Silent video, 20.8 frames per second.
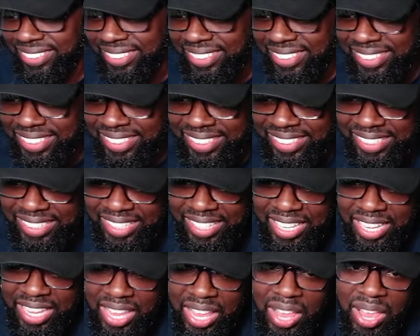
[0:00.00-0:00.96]

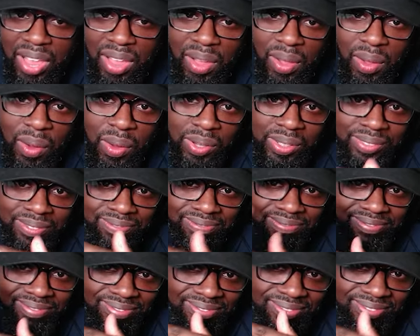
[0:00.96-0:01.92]

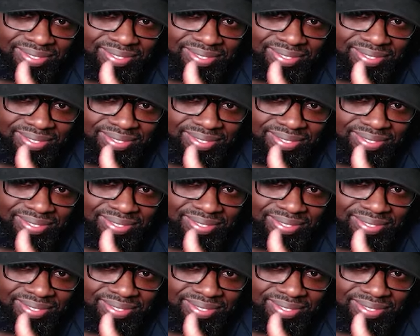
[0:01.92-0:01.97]
Nobody speaks.